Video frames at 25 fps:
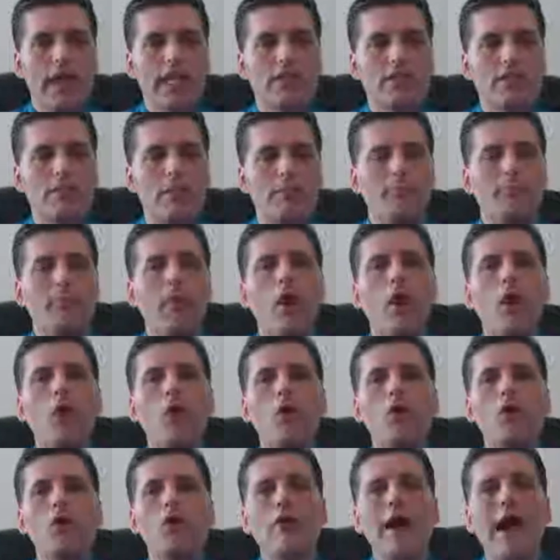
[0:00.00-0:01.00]
It's the
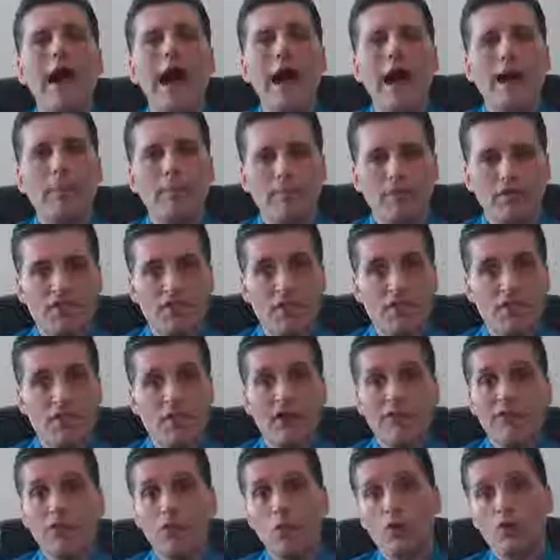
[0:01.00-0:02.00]
polar opposite
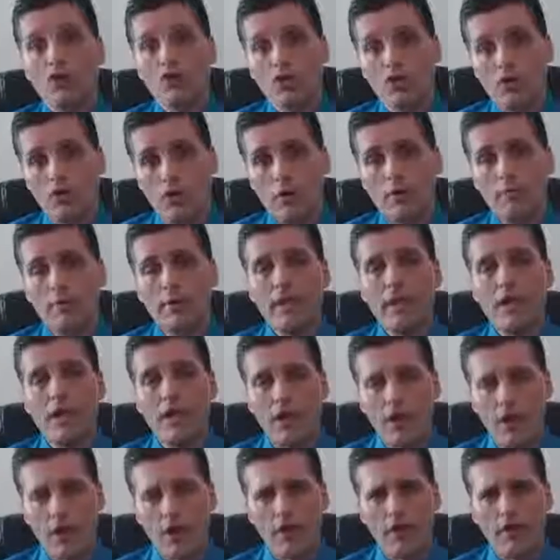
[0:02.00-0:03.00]
of what should be
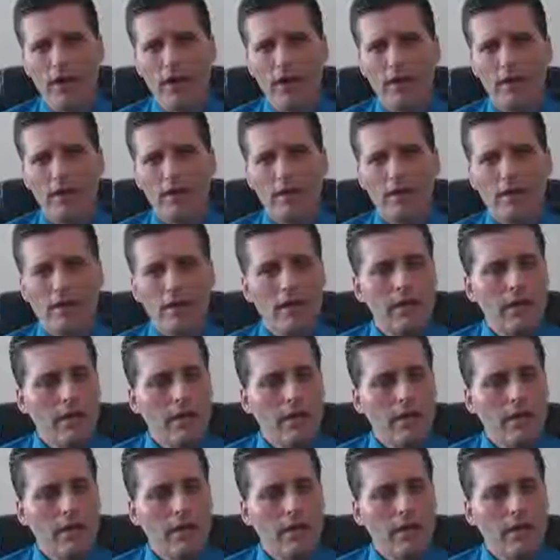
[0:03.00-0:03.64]
occurring.